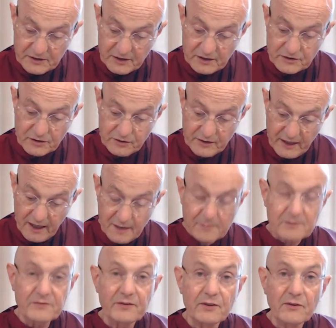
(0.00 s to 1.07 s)
good alms
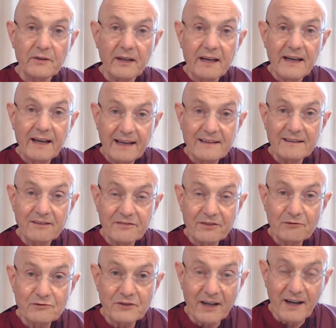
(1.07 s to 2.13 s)
food in the
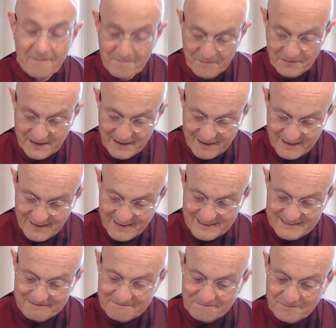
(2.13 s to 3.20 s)
future.
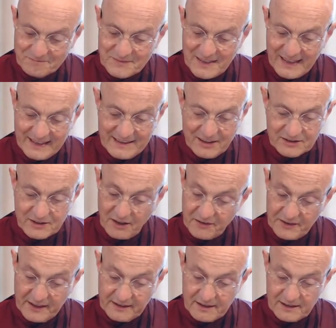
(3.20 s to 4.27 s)
He does not think
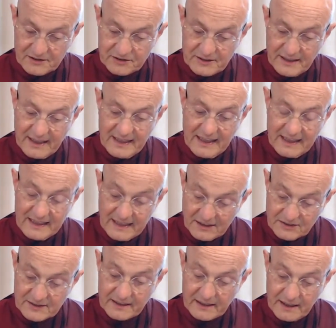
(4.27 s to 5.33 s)
thus. He eats
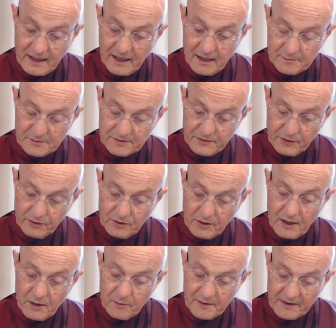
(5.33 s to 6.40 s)
that alms food
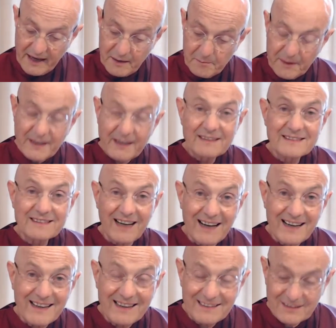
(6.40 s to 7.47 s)
without being
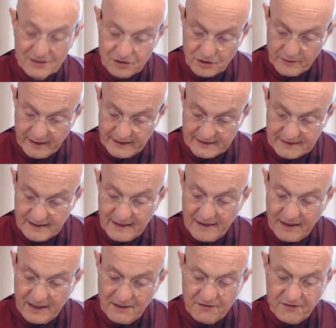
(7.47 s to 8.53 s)
tied to it,
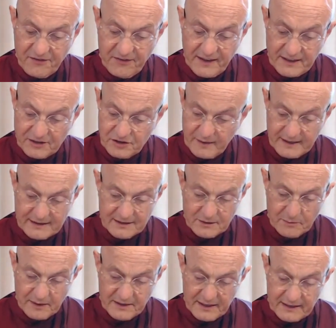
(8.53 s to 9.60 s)
infatuated with
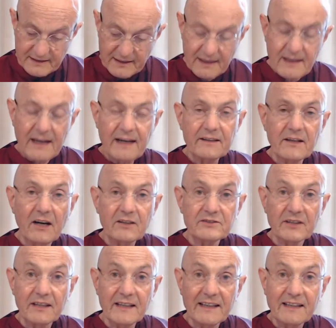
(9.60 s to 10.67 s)
it, and utterly
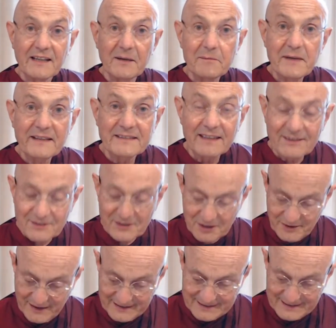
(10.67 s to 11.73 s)
committed to it,
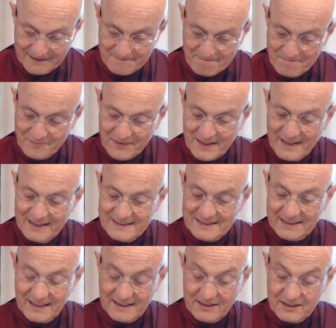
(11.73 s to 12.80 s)
seeing the
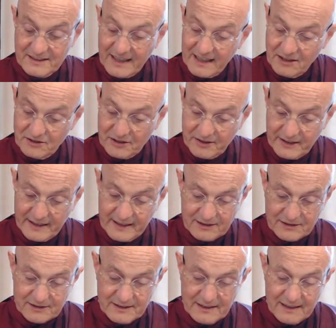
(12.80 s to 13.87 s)
danger in it
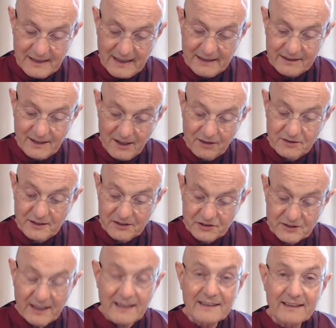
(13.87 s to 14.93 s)
and
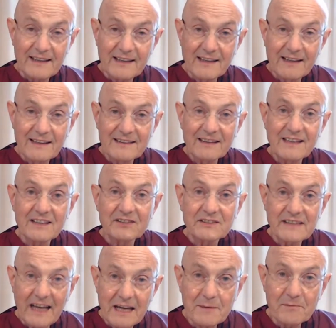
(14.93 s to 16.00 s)
understanding the
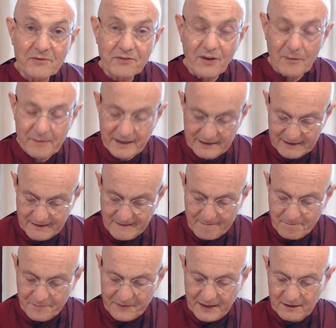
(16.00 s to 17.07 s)
escape from it.
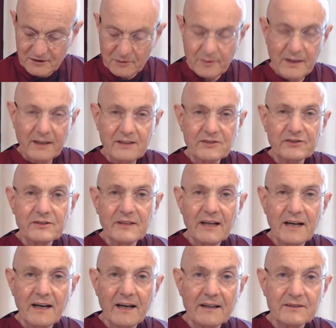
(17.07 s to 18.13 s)
In other words,
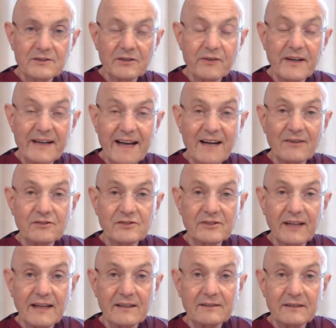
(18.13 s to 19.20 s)
to renounce
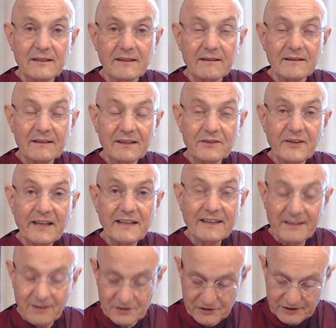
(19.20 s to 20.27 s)
that
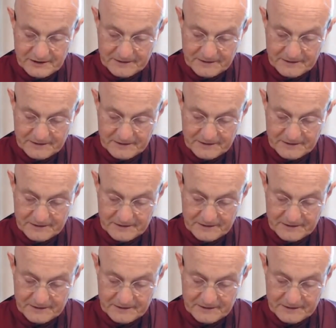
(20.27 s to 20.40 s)
greediness.